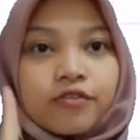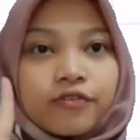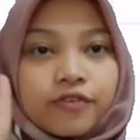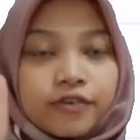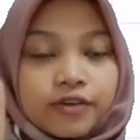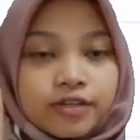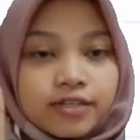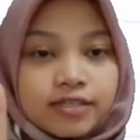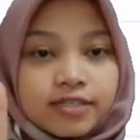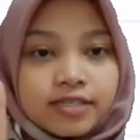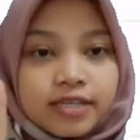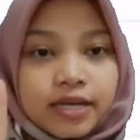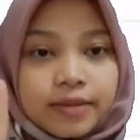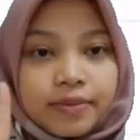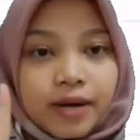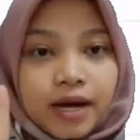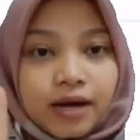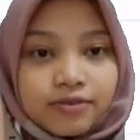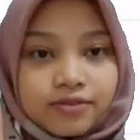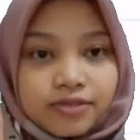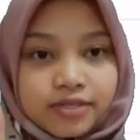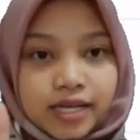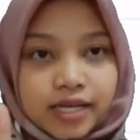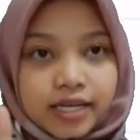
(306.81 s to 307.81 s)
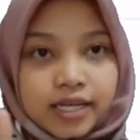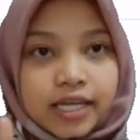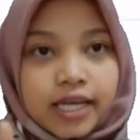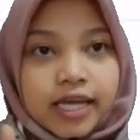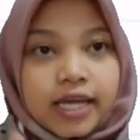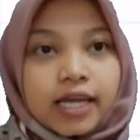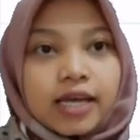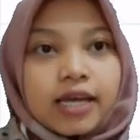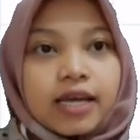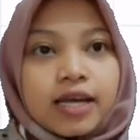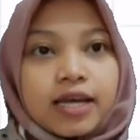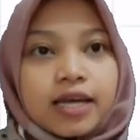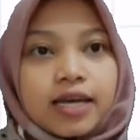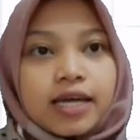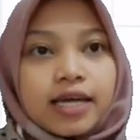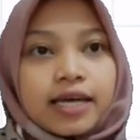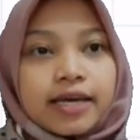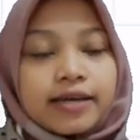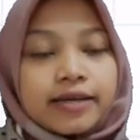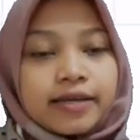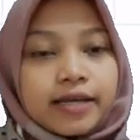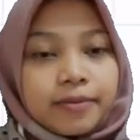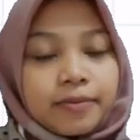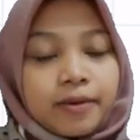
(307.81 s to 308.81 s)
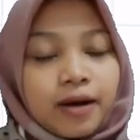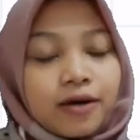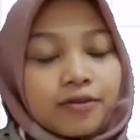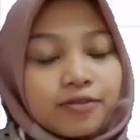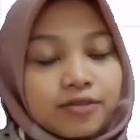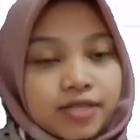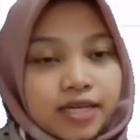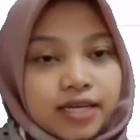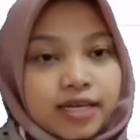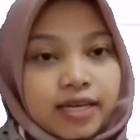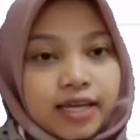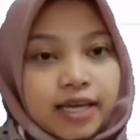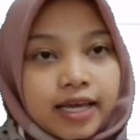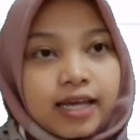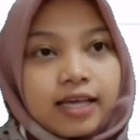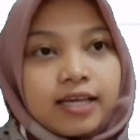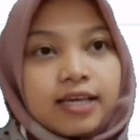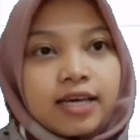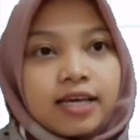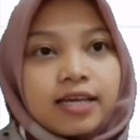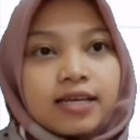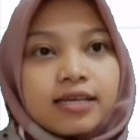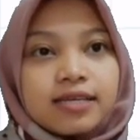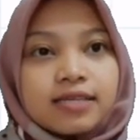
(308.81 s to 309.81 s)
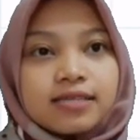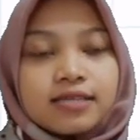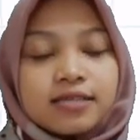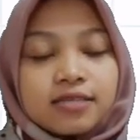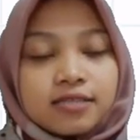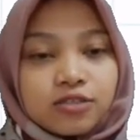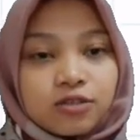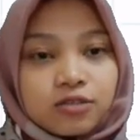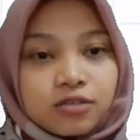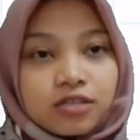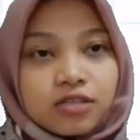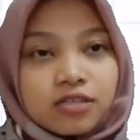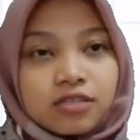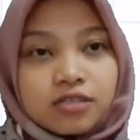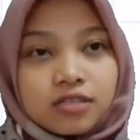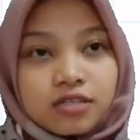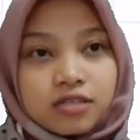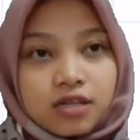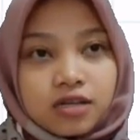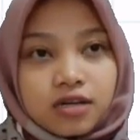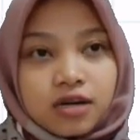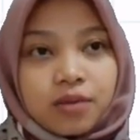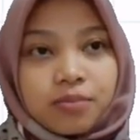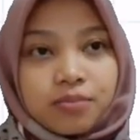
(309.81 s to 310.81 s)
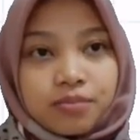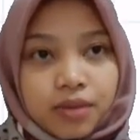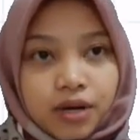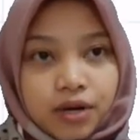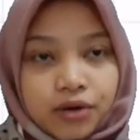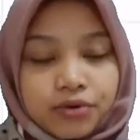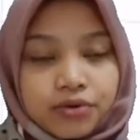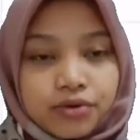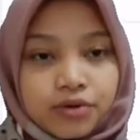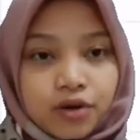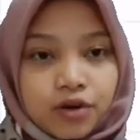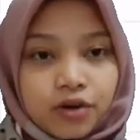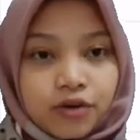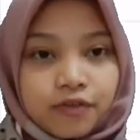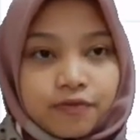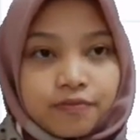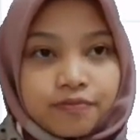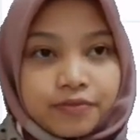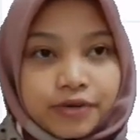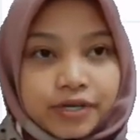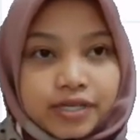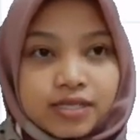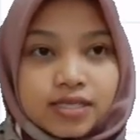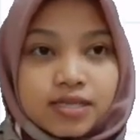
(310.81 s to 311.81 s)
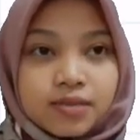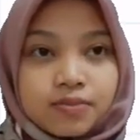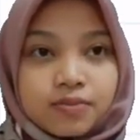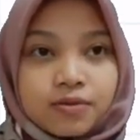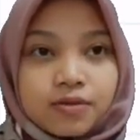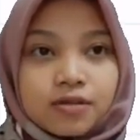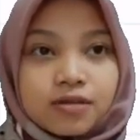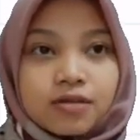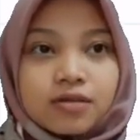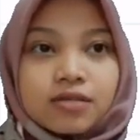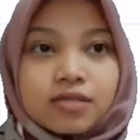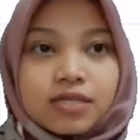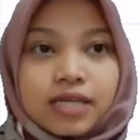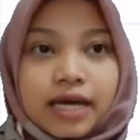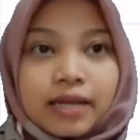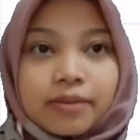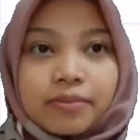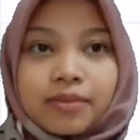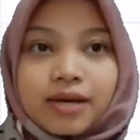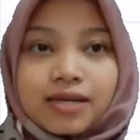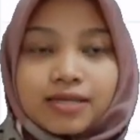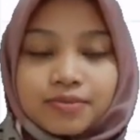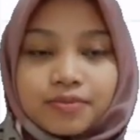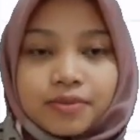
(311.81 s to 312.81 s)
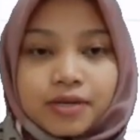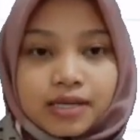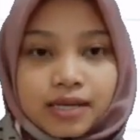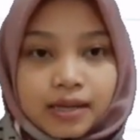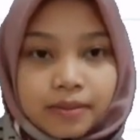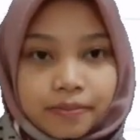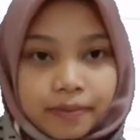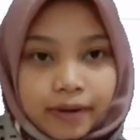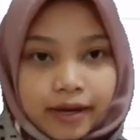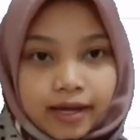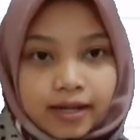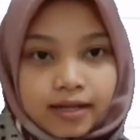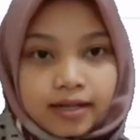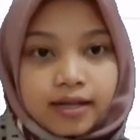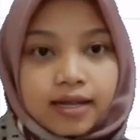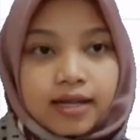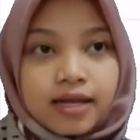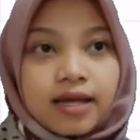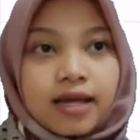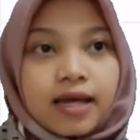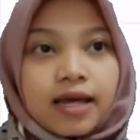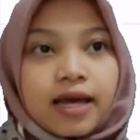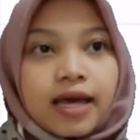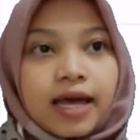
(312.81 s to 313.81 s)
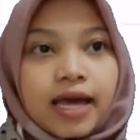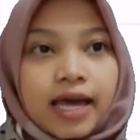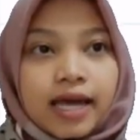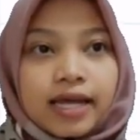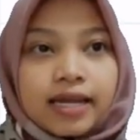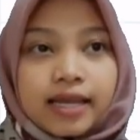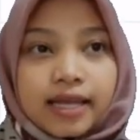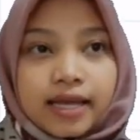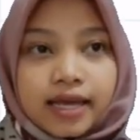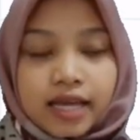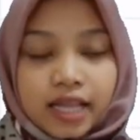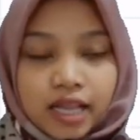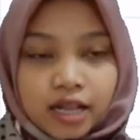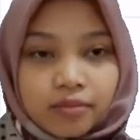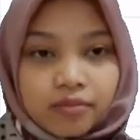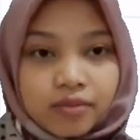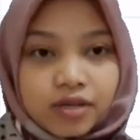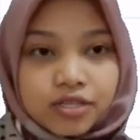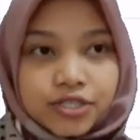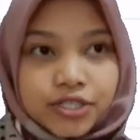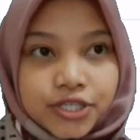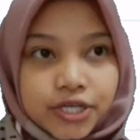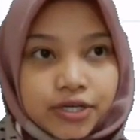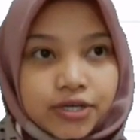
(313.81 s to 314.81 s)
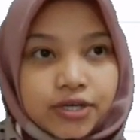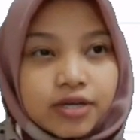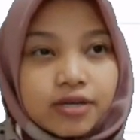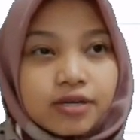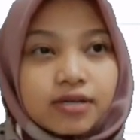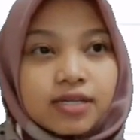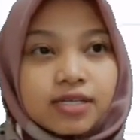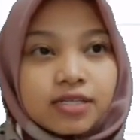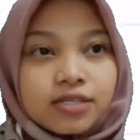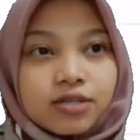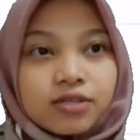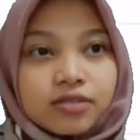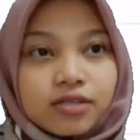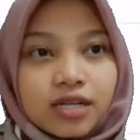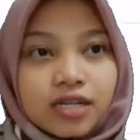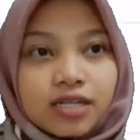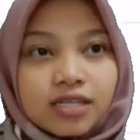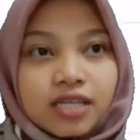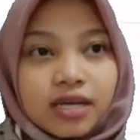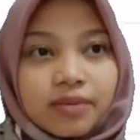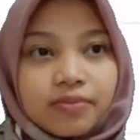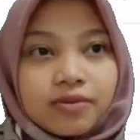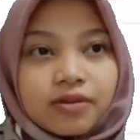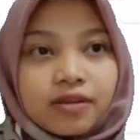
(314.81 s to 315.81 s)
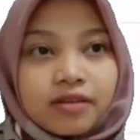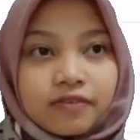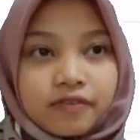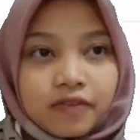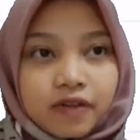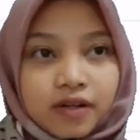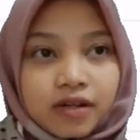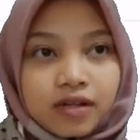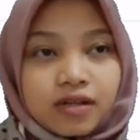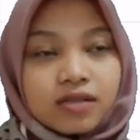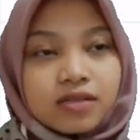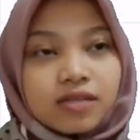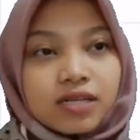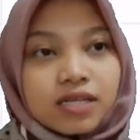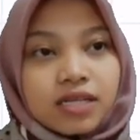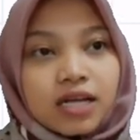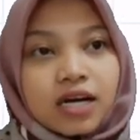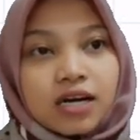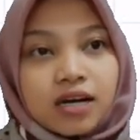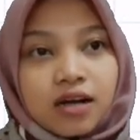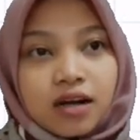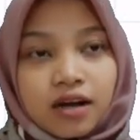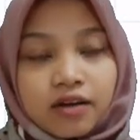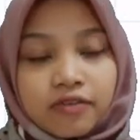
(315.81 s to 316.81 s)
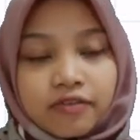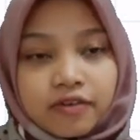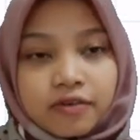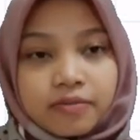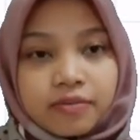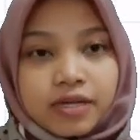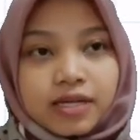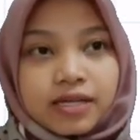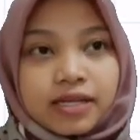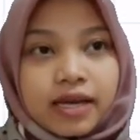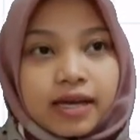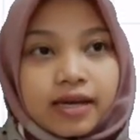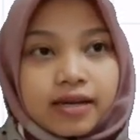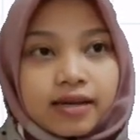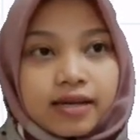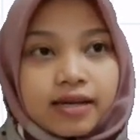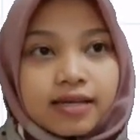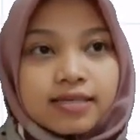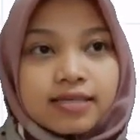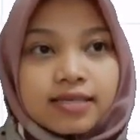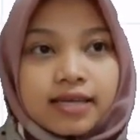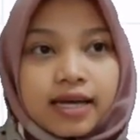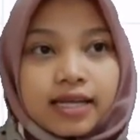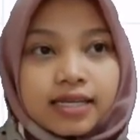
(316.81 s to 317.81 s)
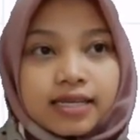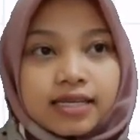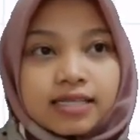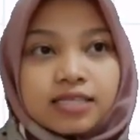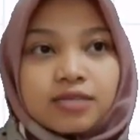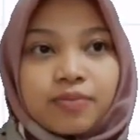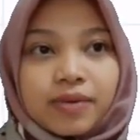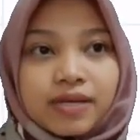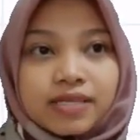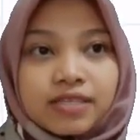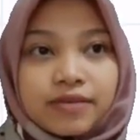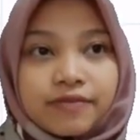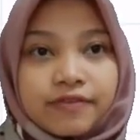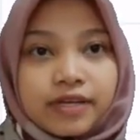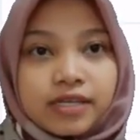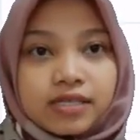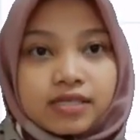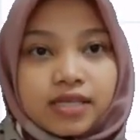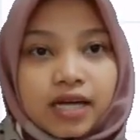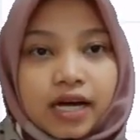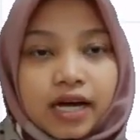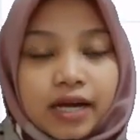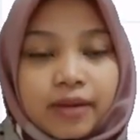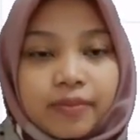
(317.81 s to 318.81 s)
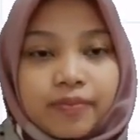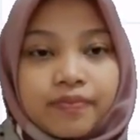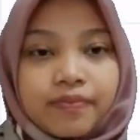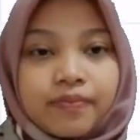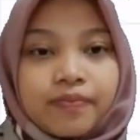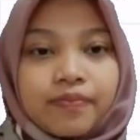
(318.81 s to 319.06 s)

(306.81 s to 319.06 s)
First, debt outstanding. Debt outstanding is the total dollar amount of principal that must be repaid, and it measures the total debt level that a government carries at a specific time.